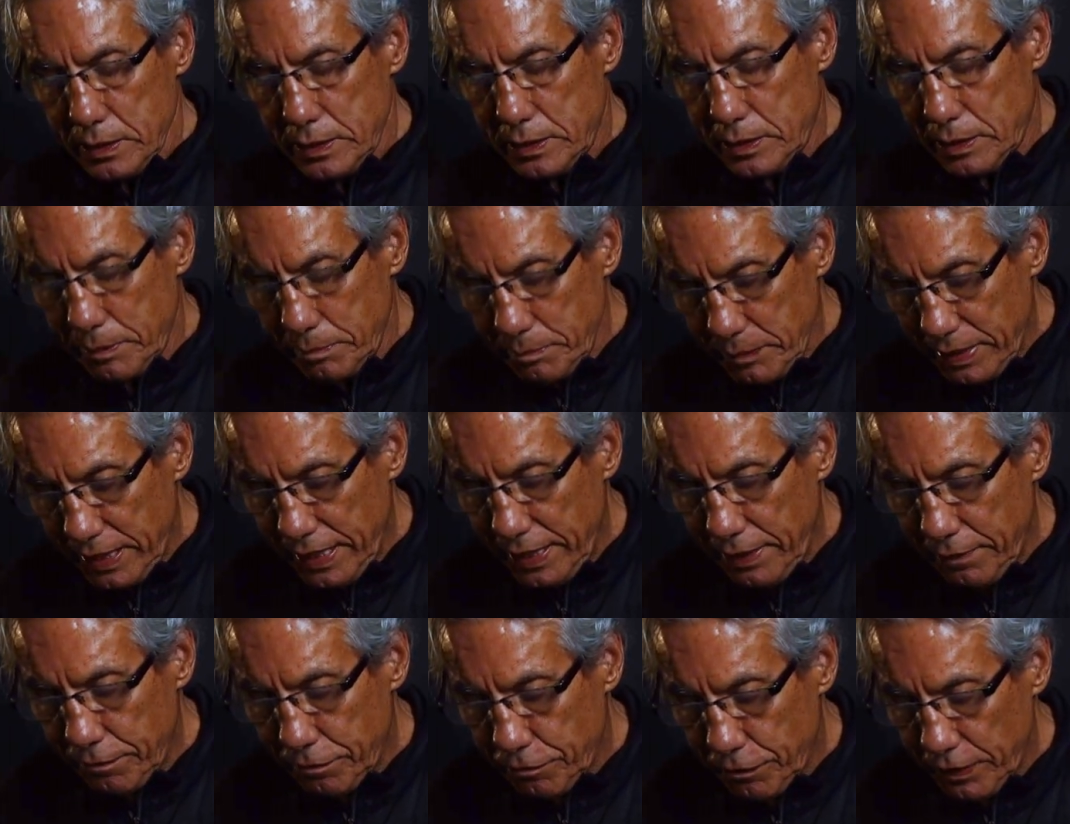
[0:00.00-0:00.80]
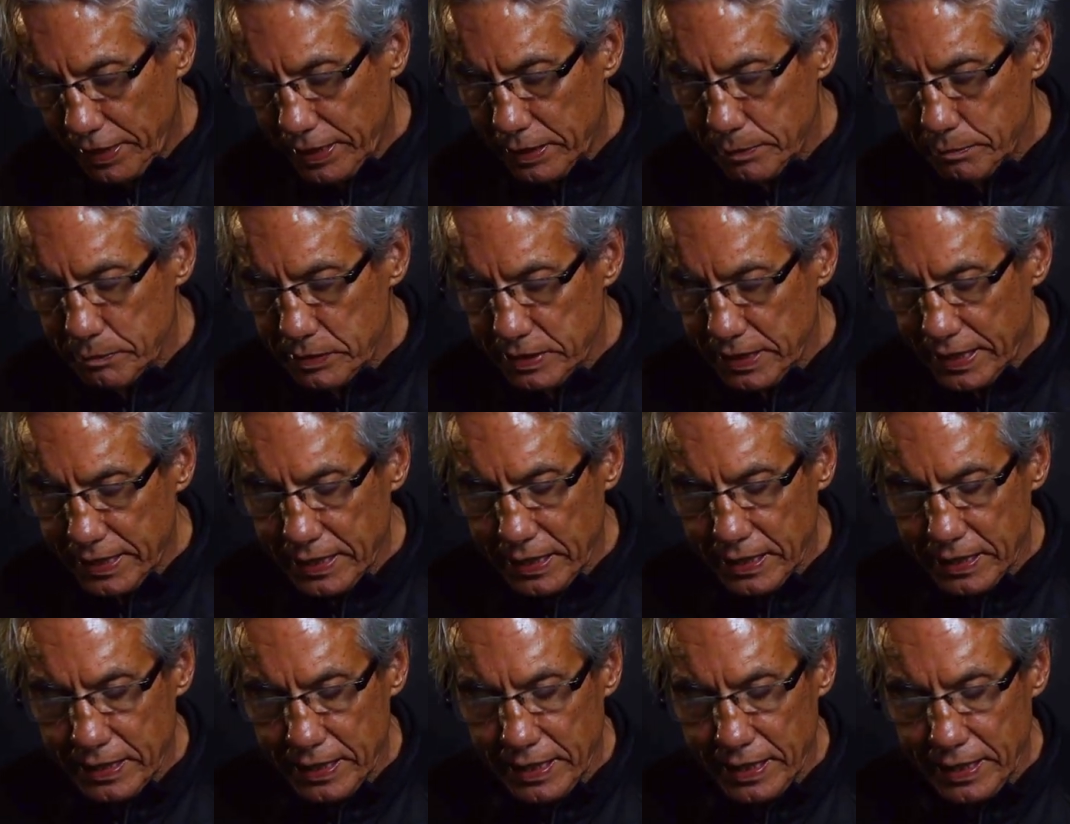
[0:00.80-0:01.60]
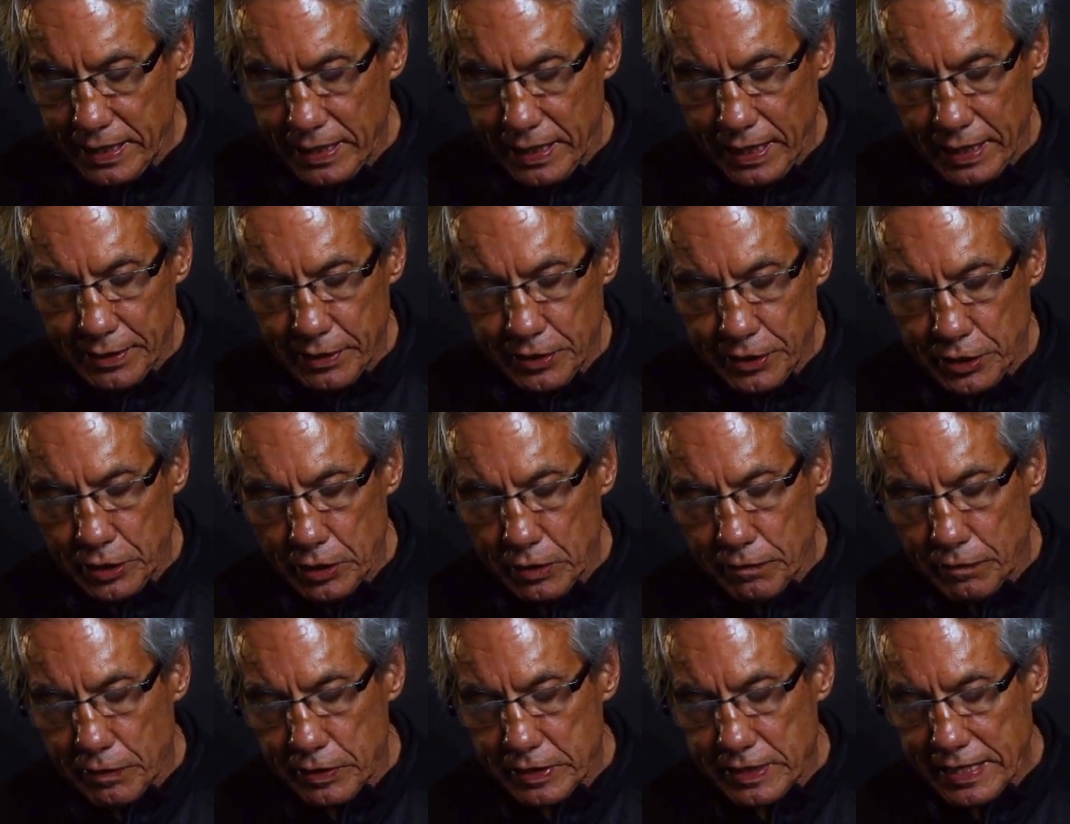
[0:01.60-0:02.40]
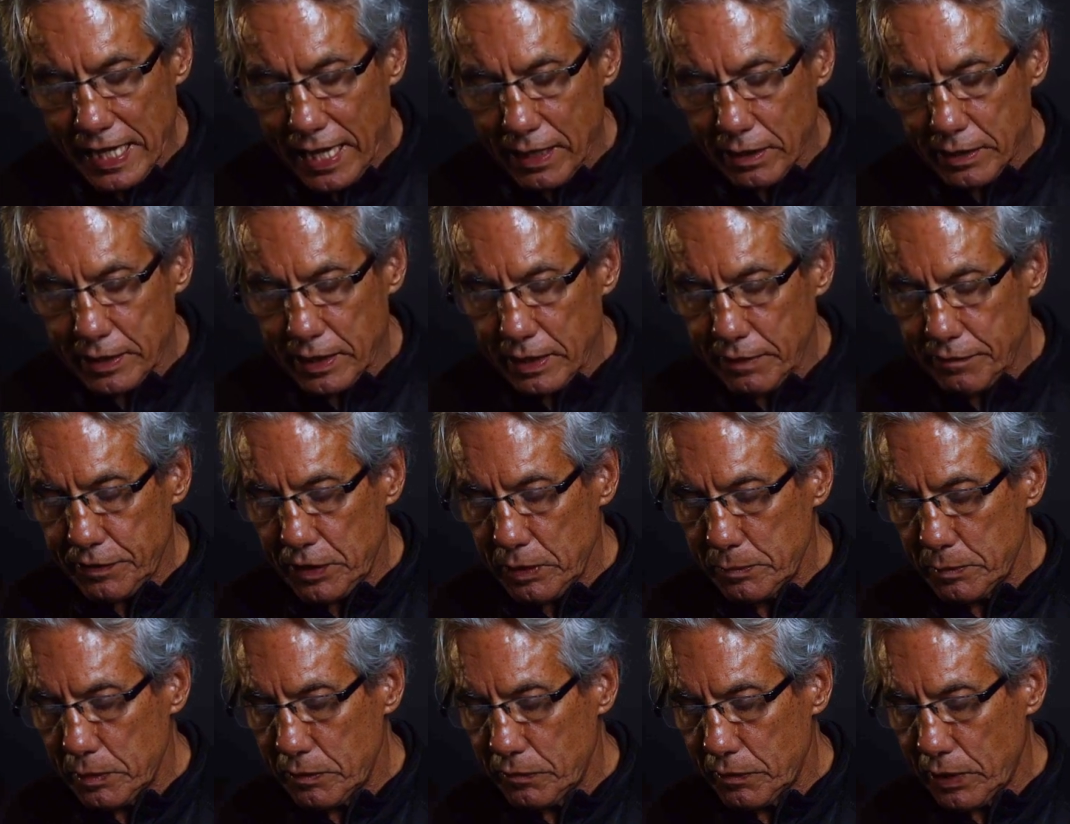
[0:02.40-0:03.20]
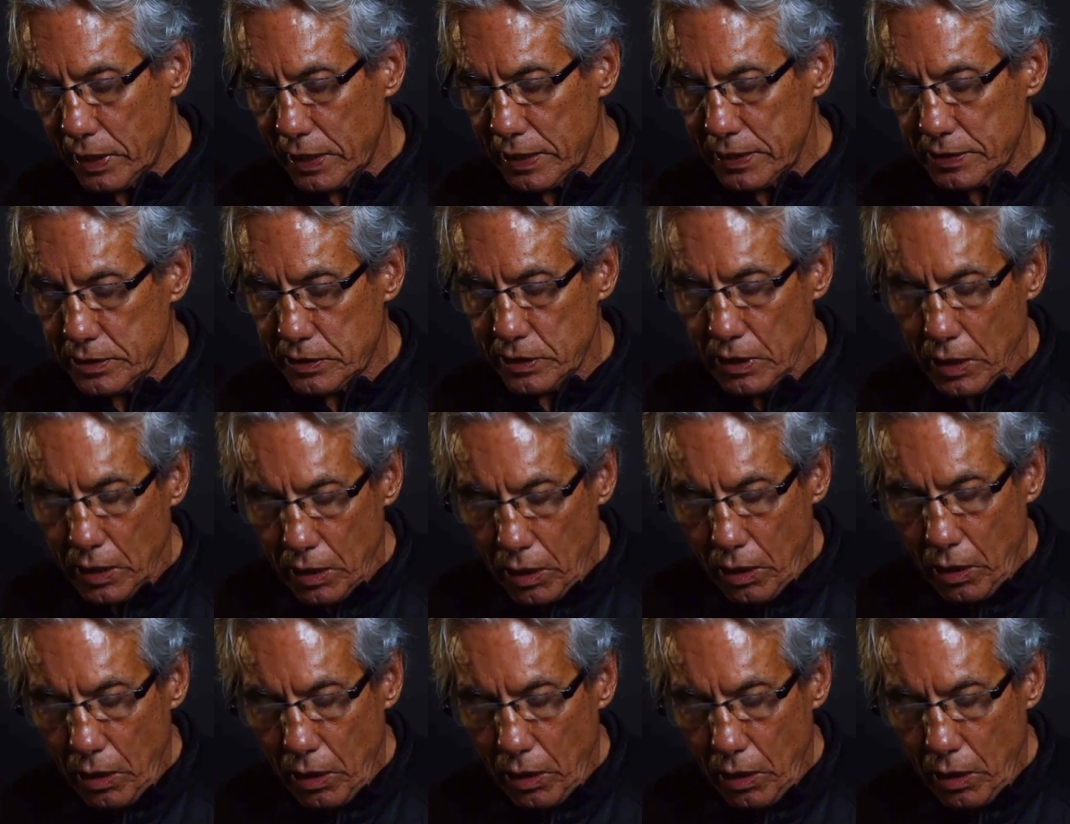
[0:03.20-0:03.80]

To me, freedom, dignity, and the universality of human rights